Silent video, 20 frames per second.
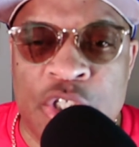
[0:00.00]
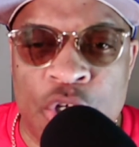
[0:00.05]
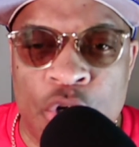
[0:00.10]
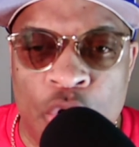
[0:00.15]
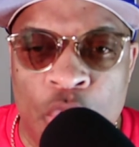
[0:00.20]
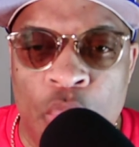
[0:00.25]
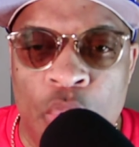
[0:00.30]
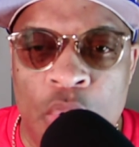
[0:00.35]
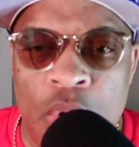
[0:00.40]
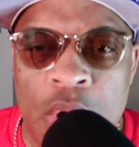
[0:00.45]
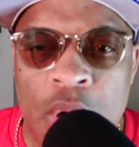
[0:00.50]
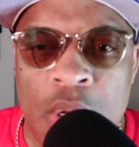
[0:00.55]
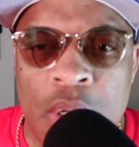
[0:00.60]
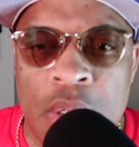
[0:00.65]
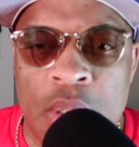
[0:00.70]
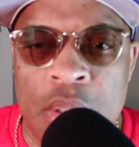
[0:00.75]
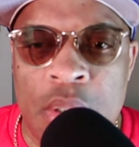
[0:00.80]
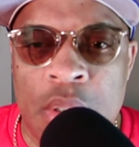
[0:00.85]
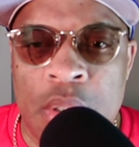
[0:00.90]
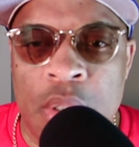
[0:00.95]
Shakur
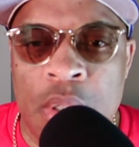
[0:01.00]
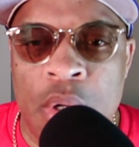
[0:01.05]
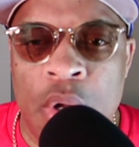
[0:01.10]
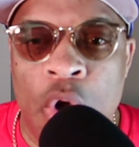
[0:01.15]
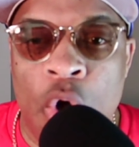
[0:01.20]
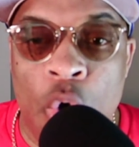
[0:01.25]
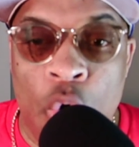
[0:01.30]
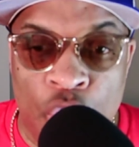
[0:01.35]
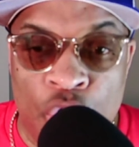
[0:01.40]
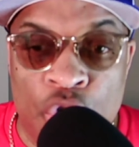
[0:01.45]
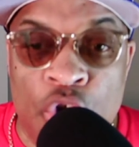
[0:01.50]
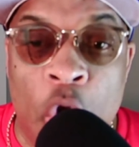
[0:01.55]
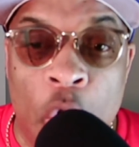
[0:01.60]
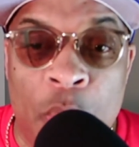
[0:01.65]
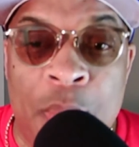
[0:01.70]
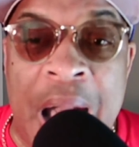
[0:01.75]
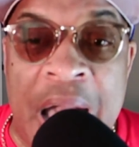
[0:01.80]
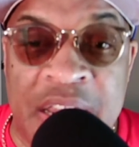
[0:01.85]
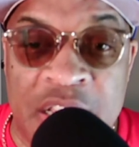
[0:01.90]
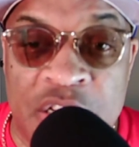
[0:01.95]
or
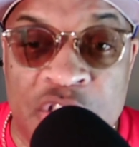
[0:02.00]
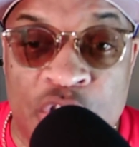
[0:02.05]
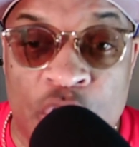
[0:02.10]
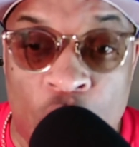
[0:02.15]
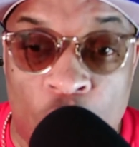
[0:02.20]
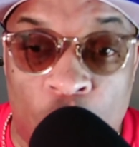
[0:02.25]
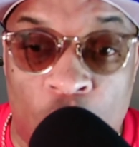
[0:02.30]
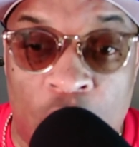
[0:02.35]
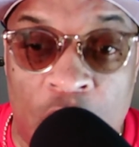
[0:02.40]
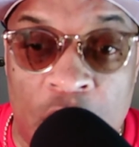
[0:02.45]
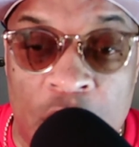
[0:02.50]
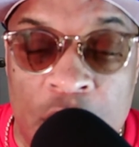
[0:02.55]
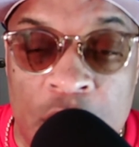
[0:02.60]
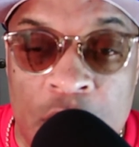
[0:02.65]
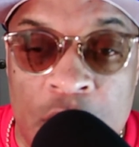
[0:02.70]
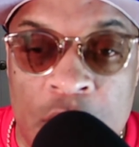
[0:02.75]
nobody Shakur.